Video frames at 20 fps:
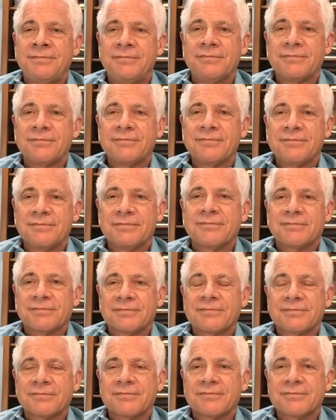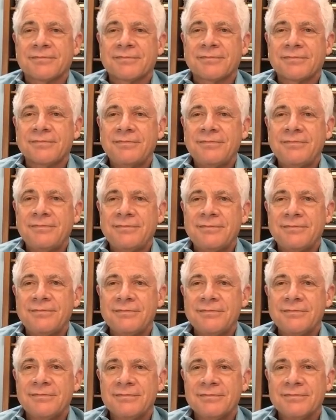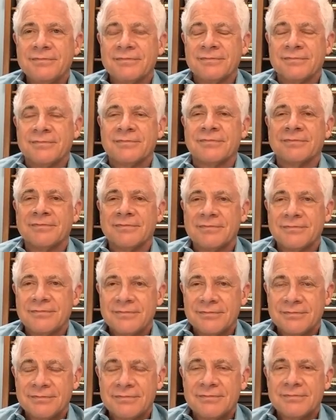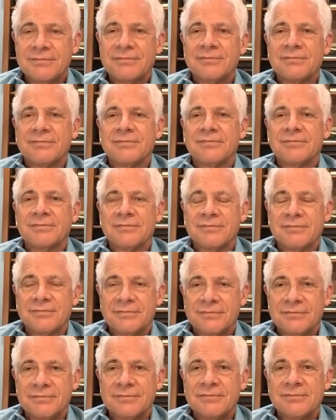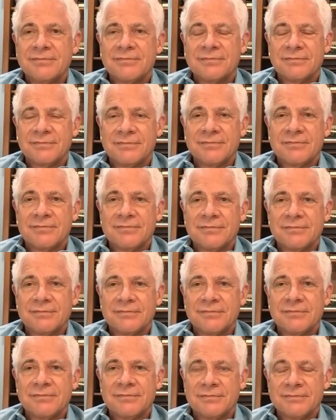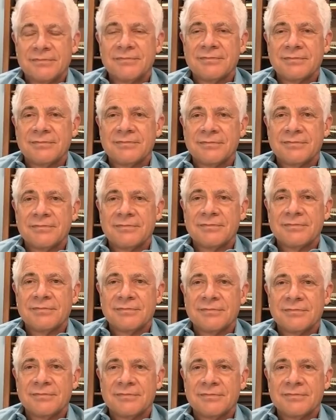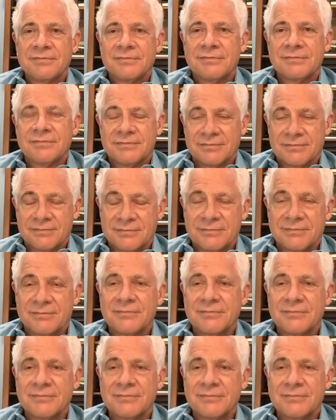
(silent)